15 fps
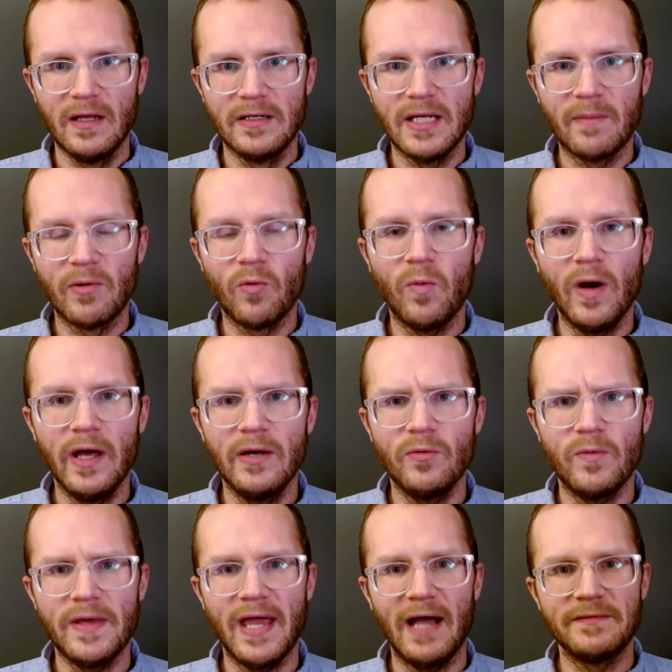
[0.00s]
Number one,
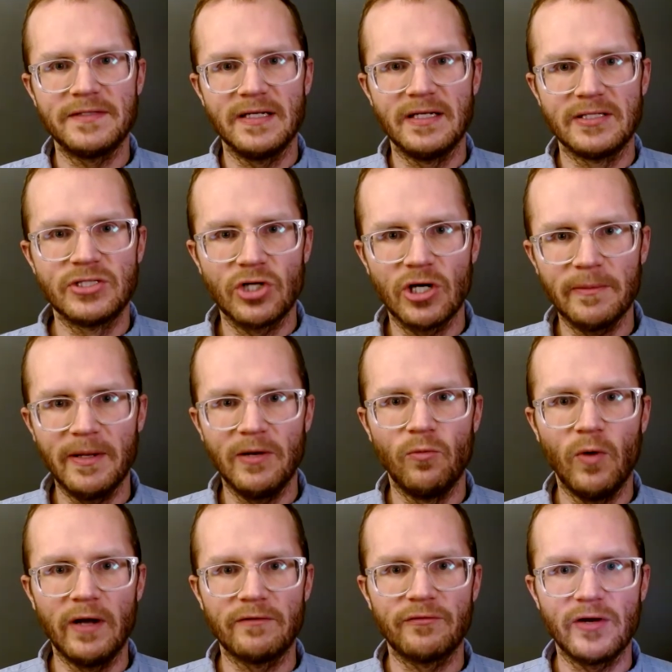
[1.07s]
we have to determine
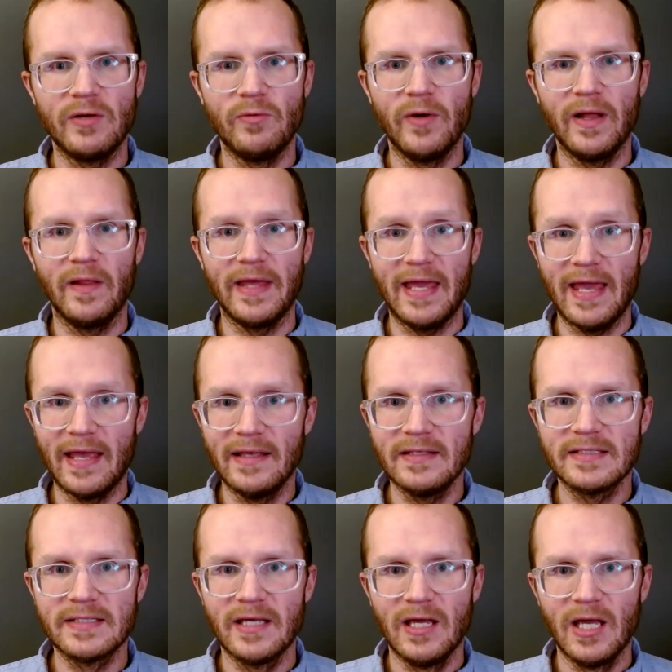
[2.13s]
what free will
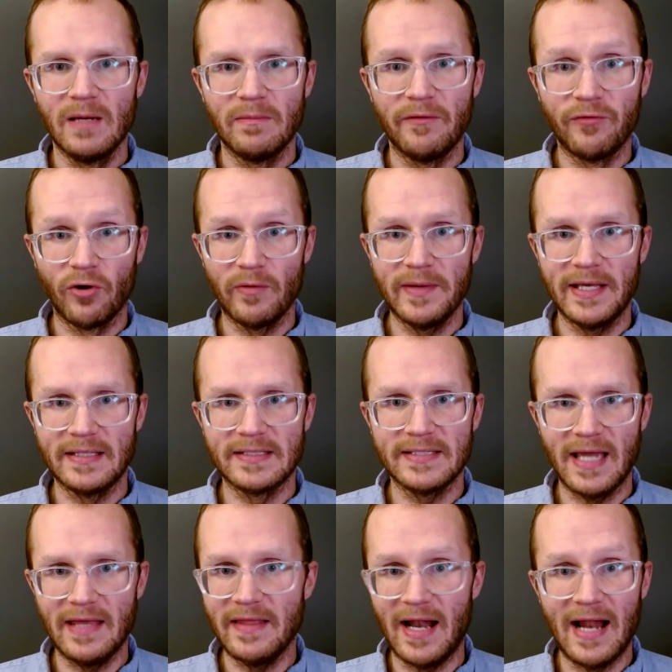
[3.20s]
is before we can
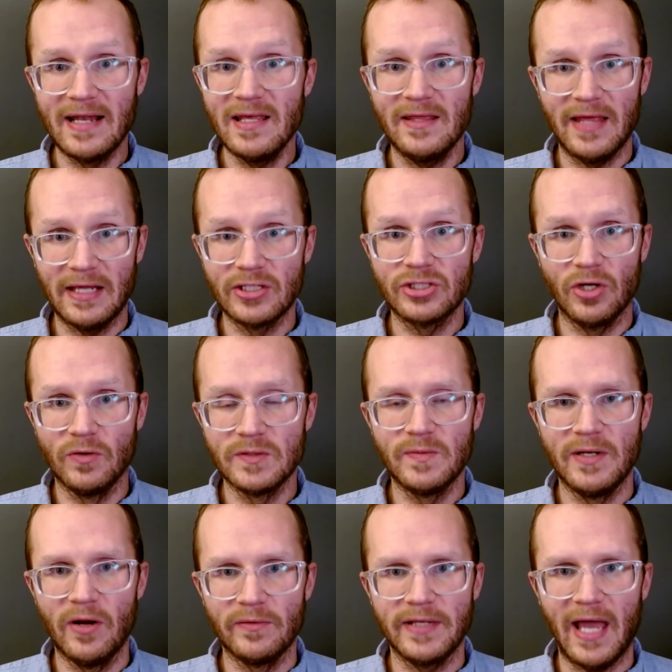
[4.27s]
say that anything shows
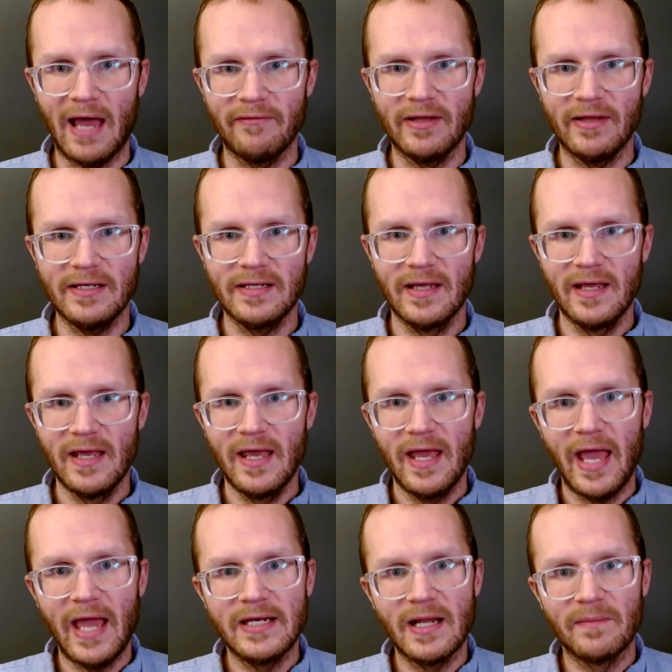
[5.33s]
we don't have it.
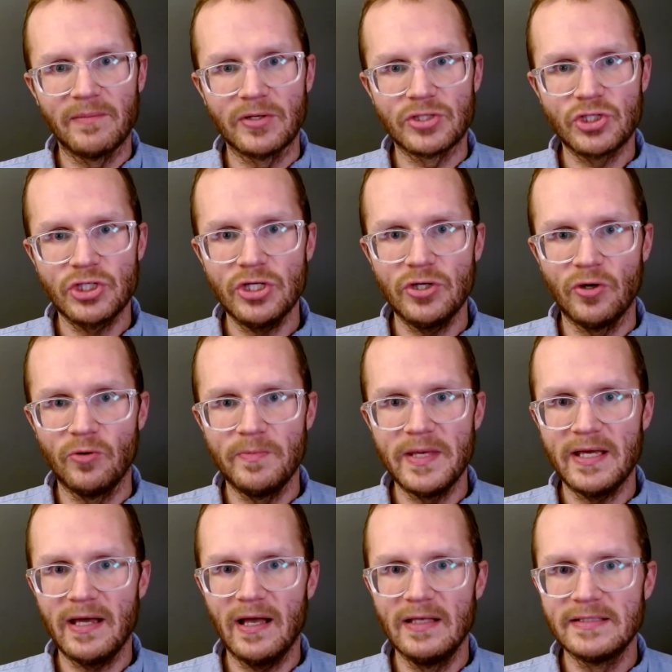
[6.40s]
And number two,
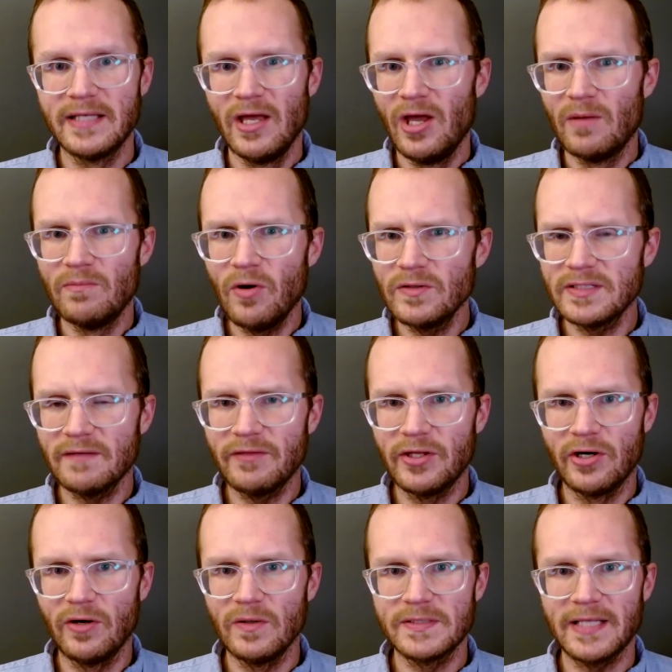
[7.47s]
because most of the
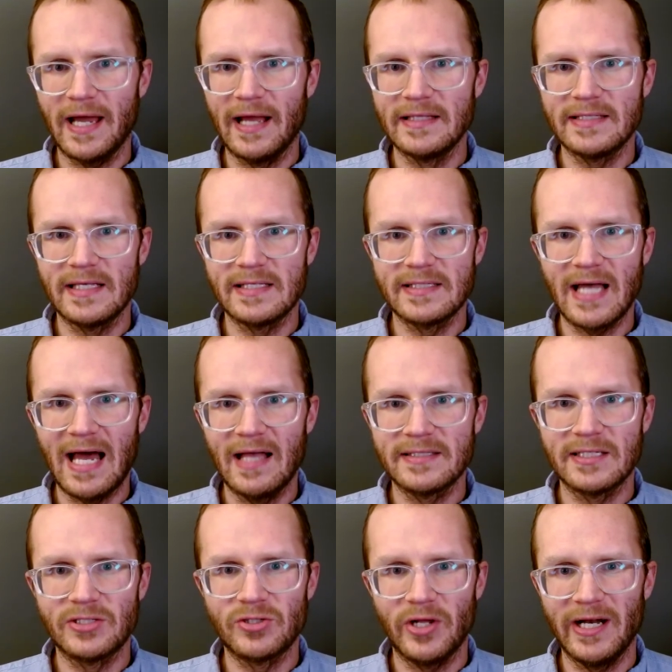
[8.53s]
neuroscience has
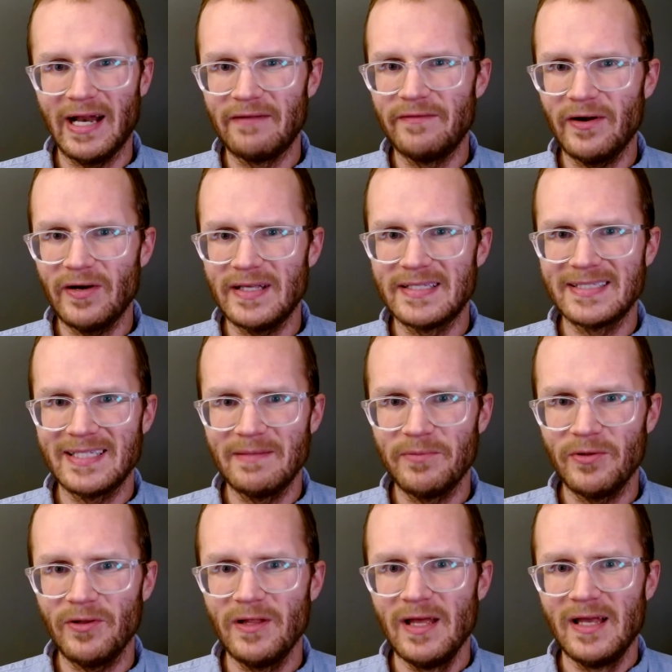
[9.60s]
concentrated on very
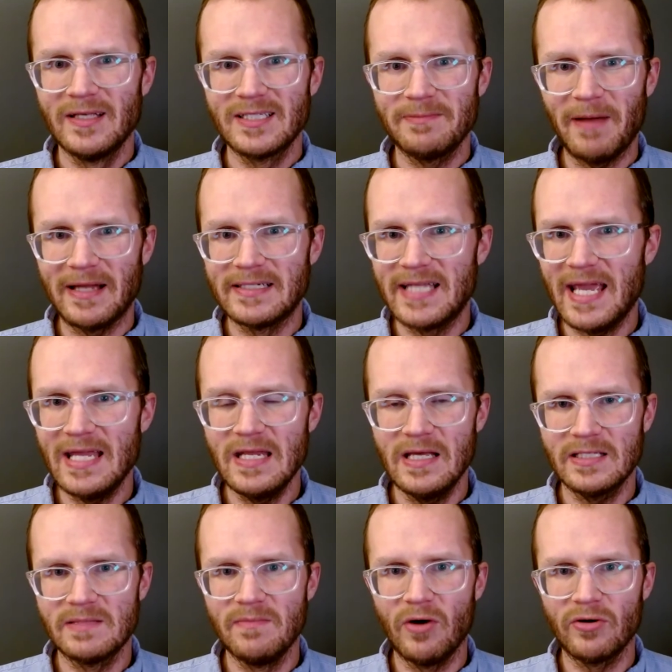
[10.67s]
simple,
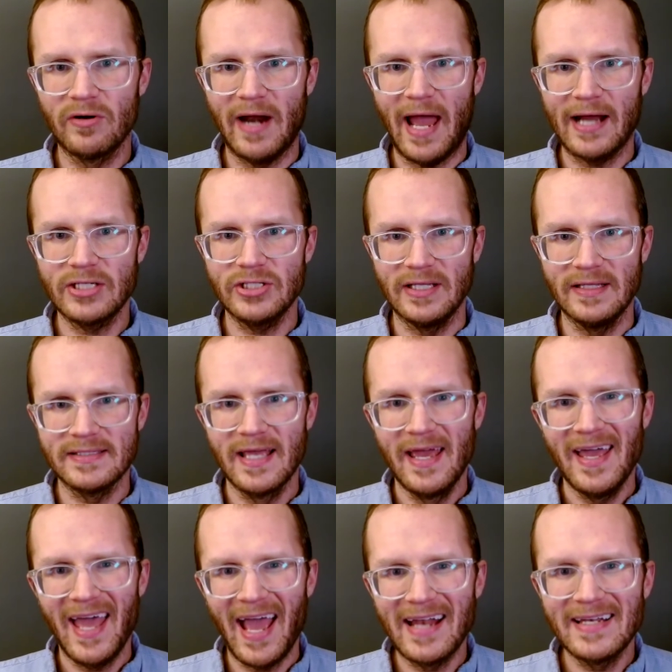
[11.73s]
spontaneous motor actions
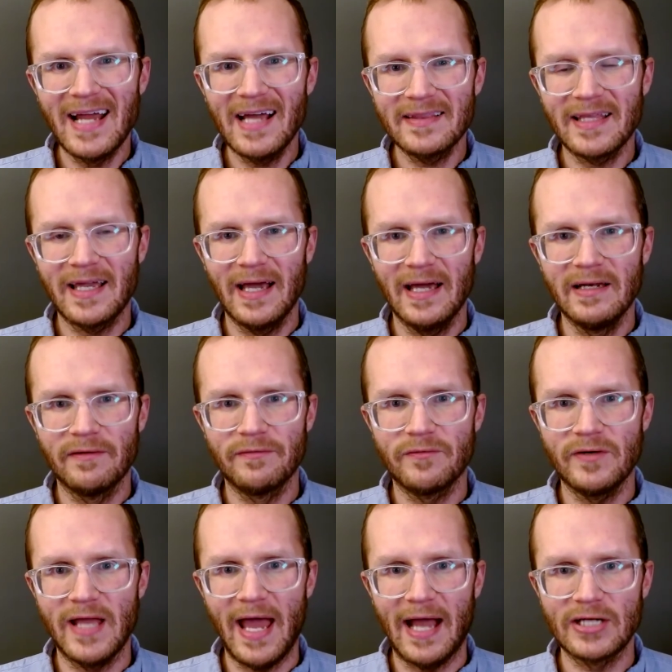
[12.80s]
and not the kind of
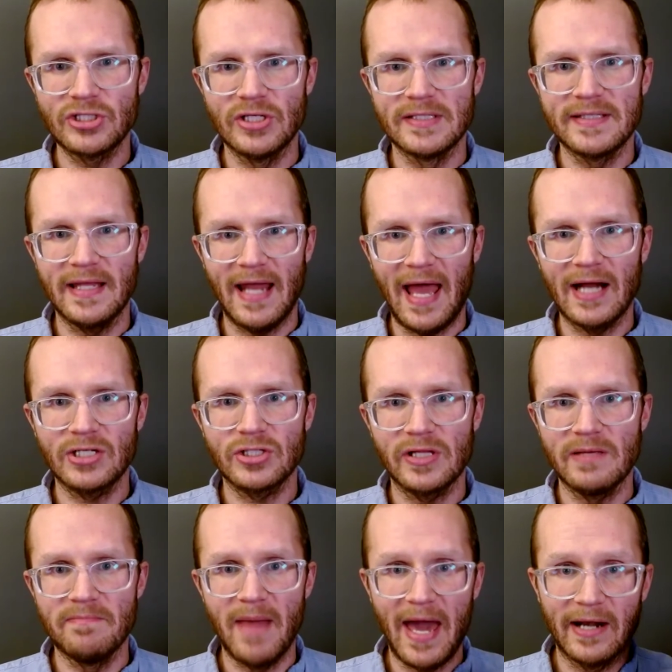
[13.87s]
free actions that
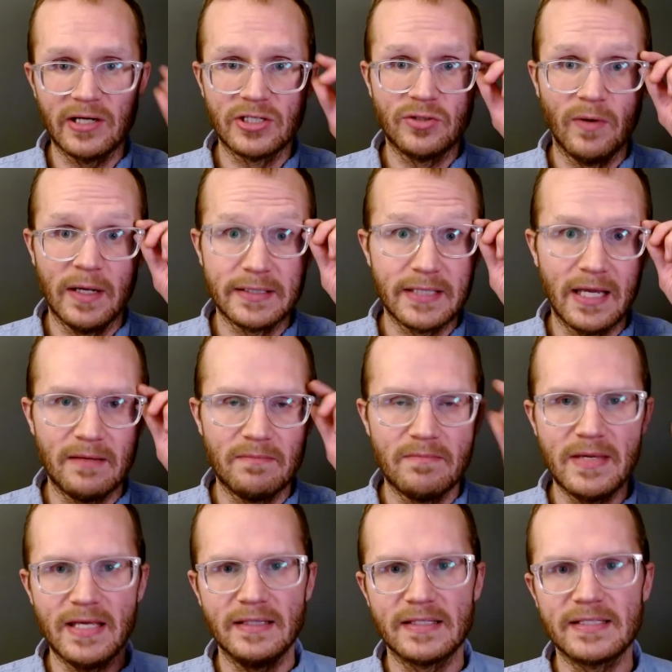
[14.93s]
actually matter to us and
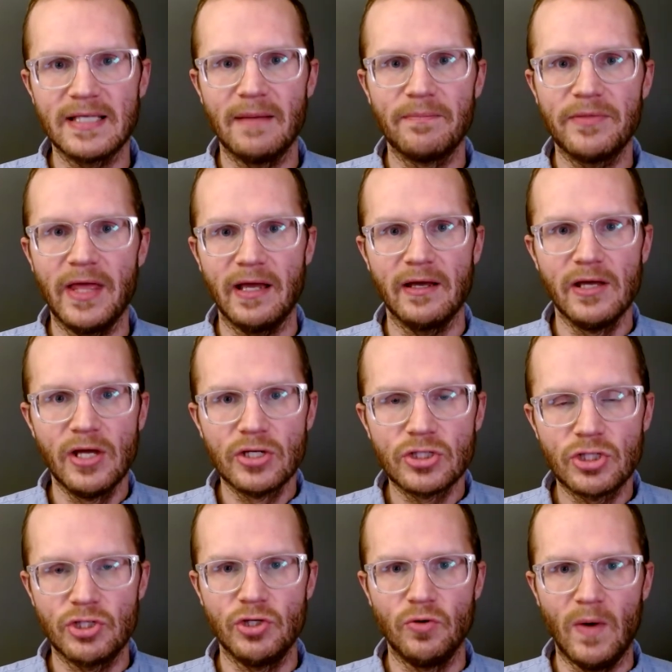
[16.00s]
mean something
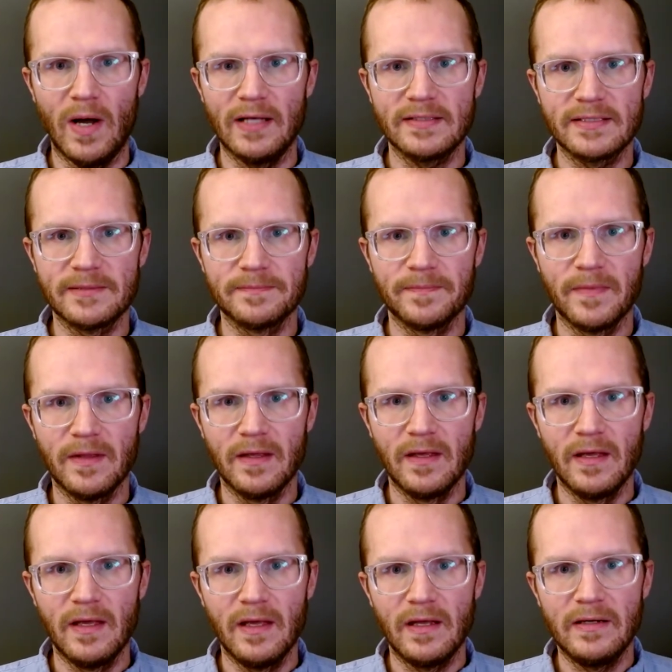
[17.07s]
to us.
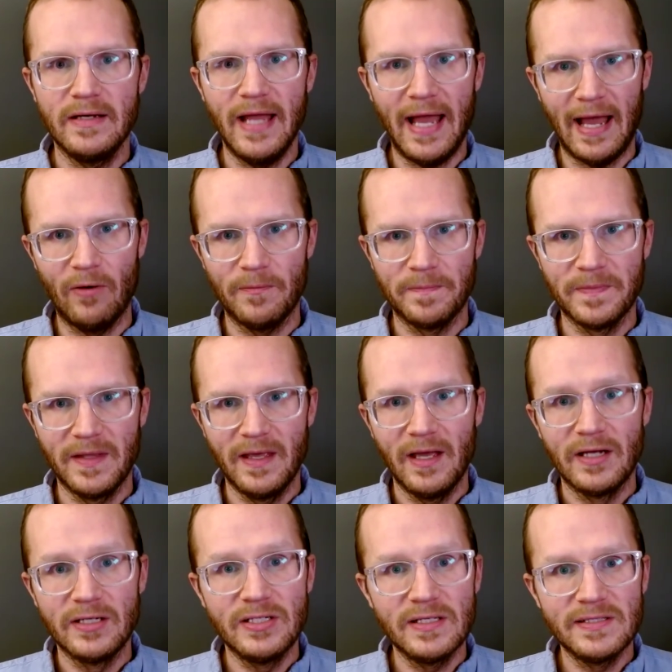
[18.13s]
Now,
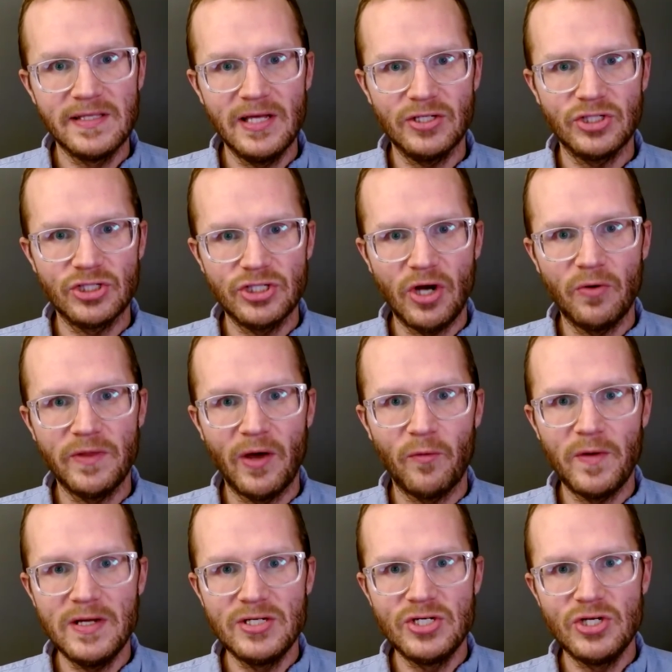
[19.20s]
does this show that
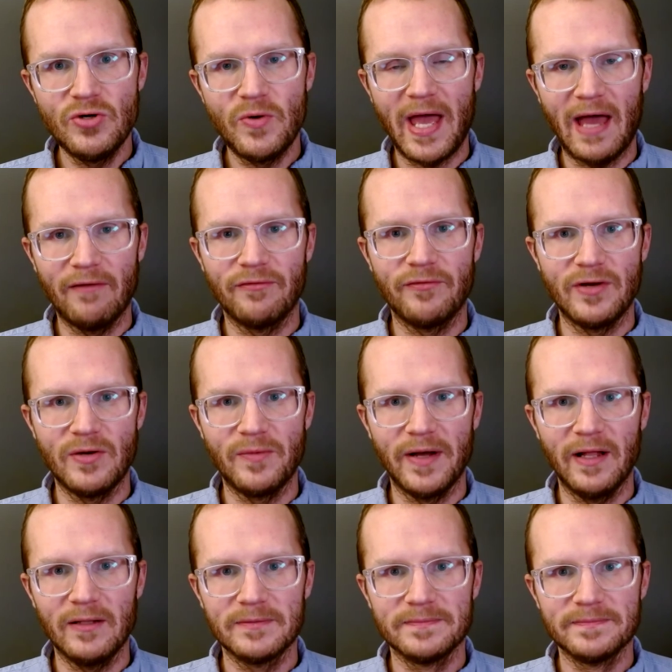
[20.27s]
we do have free
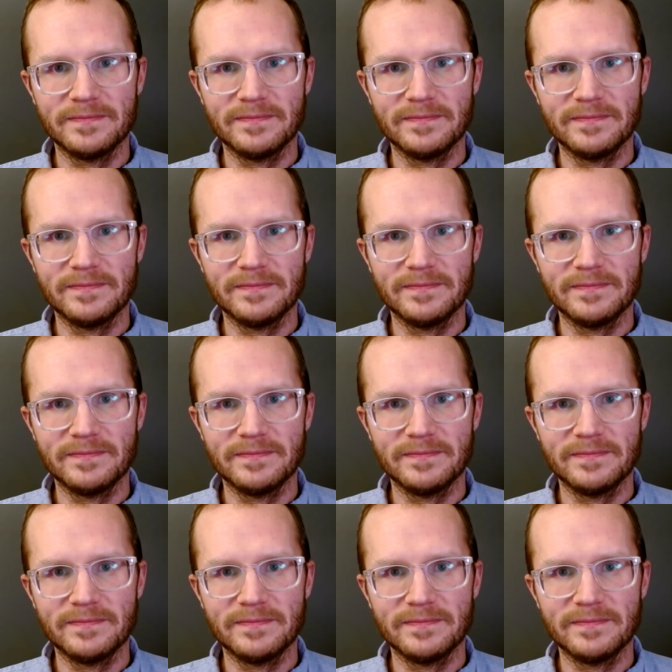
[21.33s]
will?